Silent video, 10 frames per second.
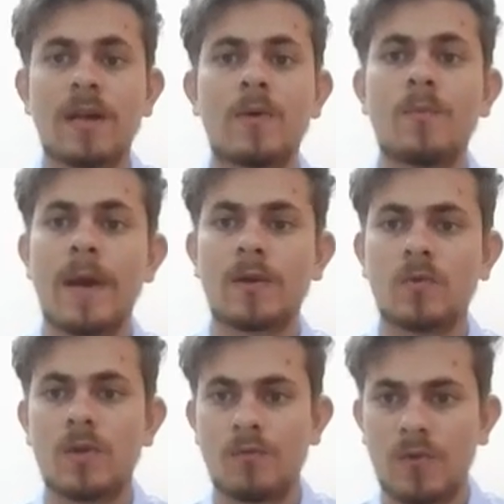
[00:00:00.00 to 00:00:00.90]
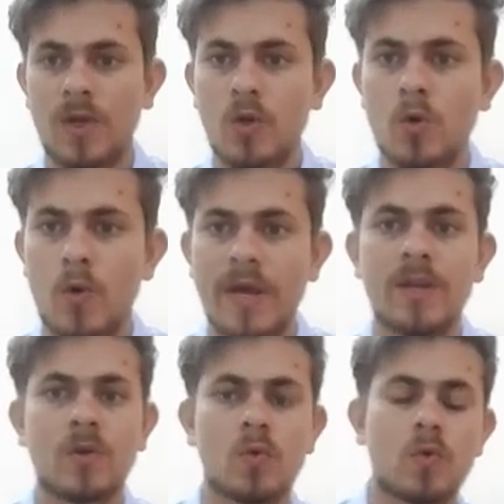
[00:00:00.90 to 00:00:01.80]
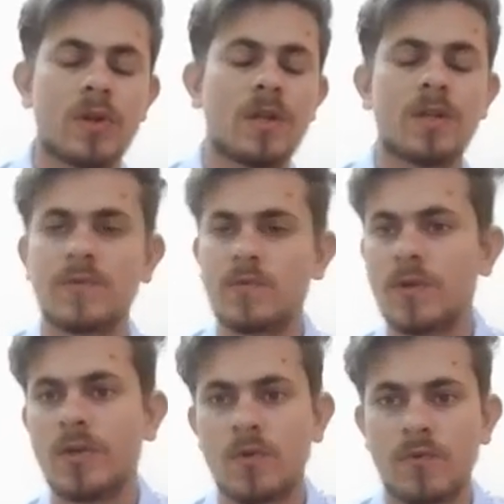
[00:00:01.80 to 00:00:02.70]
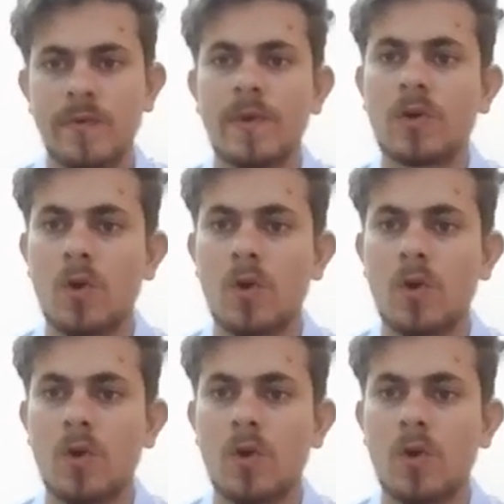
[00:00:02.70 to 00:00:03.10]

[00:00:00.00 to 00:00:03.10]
welcome back to the video and today in this video we will